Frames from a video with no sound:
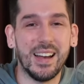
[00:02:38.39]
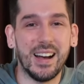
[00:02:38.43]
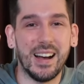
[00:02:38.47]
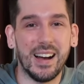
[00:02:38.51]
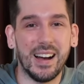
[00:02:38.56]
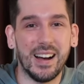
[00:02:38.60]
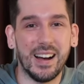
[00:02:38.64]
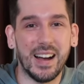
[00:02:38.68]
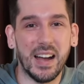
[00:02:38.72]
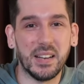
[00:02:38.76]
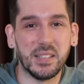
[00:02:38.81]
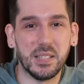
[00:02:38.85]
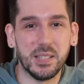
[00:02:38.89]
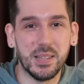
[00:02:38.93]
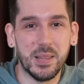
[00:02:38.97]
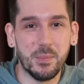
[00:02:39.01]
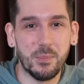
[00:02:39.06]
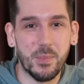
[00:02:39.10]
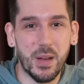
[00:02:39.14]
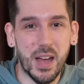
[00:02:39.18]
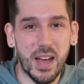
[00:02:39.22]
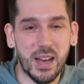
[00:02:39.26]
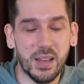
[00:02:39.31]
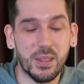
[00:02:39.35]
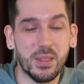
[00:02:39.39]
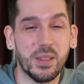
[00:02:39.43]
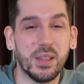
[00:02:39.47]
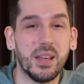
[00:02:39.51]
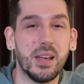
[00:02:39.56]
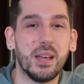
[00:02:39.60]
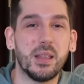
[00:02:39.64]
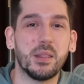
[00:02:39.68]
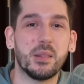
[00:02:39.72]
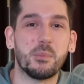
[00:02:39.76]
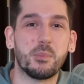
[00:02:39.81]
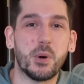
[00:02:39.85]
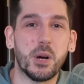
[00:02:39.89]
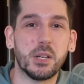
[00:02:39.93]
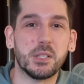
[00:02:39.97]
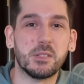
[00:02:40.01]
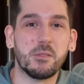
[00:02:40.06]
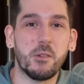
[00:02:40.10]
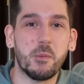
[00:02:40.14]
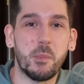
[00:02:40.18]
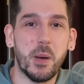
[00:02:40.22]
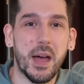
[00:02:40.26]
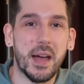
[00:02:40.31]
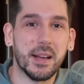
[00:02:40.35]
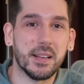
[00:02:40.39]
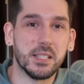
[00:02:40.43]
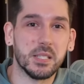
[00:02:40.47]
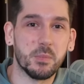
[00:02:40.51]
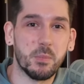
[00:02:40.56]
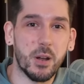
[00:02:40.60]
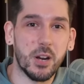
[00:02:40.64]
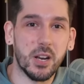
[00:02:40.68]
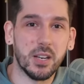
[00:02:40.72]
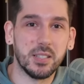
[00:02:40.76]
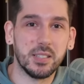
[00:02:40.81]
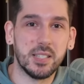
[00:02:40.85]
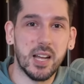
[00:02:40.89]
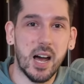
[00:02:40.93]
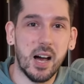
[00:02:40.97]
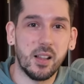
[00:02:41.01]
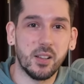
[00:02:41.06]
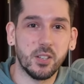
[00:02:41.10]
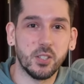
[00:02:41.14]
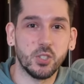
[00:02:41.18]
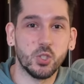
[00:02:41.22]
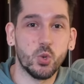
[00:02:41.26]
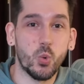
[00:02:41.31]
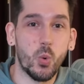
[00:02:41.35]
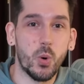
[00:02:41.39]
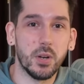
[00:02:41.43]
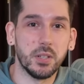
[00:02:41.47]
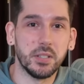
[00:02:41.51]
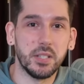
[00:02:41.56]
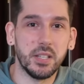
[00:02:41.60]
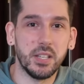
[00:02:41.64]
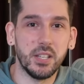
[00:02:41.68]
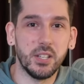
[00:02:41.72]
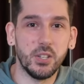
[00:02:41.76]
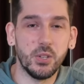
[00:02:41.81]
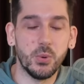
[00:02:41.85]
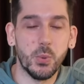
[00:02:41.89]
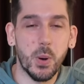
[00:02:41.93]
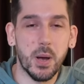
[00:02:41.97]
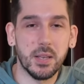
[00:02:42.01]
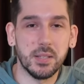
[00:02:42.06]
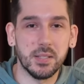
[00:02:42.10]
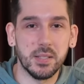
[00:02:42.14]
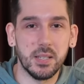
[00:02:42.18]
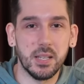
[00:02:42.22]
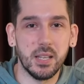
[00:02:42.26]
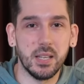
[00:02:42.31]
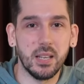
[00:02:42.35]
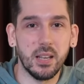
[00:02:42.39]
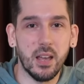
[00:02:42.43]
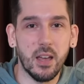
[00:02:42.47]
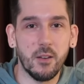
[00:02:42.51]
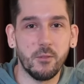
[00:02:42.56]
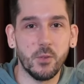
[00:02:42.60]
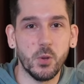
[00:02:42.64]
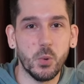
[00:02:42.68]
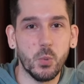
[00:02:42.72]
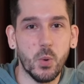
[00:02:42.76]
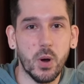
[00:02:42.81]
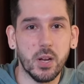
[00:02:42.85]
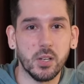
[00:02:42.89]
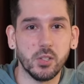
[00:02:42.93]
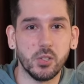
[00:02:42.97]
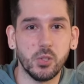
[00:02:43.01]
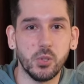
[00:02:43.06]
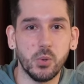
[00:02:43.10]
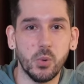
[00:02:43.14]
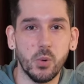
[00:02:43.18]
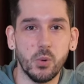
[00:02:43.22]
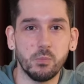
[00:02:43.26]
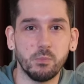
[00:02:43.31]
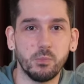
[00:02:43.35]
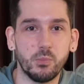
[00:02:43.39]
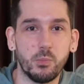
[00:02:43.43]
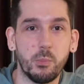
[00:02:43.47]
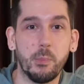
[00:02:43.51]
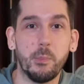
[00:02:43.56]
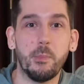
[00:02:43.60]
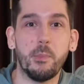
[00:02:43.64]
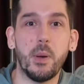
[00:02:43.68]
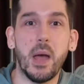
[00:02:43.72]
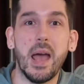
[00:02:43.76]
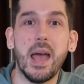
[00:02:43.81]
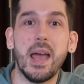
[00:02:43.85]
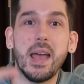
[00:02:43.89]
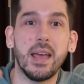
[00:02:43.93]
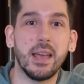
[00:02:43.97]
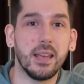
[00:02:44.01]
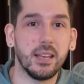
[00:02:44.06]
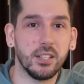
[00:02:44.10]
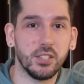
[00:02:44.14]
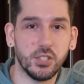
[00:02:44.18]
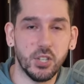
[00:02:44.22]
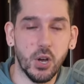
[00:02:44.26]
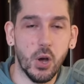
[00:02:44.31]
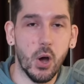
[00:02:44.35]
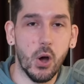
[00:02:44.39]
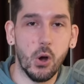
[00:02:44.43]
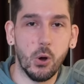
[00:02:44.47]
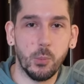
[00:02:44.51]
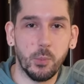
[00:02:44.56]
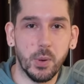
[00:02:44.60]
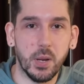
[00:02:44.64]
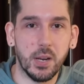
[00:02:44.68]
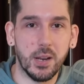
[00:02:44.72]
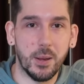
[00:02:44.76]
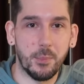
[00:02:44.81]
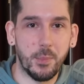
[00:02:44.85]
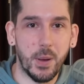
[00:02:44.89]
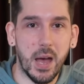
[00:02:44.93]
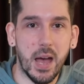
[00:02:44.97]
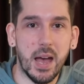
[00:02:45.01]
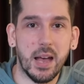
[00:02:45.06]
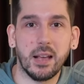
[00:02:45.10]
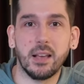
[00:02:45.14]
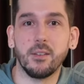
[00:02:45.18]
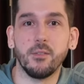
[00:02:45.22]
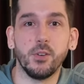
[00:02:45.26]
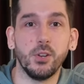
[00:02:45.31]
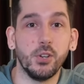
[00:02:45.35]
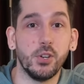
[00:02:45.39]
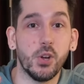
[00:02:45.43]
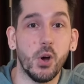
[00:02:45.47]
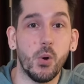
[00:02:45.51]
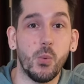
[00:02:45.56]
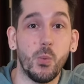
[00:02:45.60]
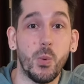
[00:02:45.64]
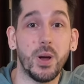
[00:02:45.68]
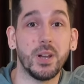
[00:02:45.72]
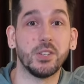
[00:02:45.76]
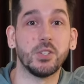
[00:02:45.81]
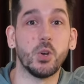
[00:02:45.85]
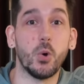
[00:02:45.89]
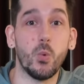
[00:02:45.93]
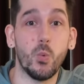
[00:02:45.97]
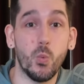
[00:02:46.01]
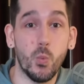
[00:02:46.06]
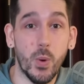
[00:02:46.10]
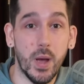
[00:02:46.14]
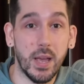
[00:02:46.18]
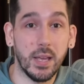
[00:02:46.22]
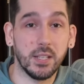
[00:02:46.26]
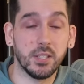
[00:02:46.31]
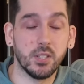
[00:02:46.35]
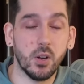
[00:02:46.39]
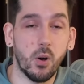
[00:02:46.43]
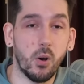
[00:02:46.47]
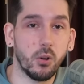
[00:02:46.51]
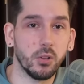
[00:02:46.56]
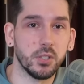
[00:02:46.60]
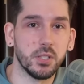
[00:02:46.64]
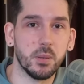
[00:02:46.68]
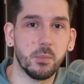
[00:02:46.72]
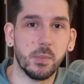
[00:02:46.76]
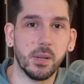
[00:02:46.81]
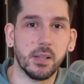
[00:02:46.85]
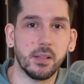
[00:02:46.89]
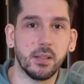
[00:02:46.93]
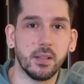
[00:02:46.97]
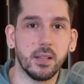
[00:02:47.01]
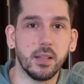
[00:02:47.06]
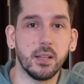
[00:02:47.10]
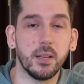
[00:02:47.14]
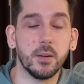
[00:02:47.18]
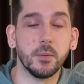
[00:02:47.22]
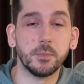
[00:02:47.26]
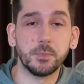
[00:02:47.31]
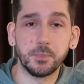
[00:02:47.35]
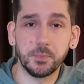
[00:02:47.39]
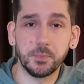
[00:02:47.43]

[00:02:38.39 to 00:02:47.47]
I did the math. The price of a pack is about $1.20 USD if you want to pay to open a pack, if you don't want to wait ultimately.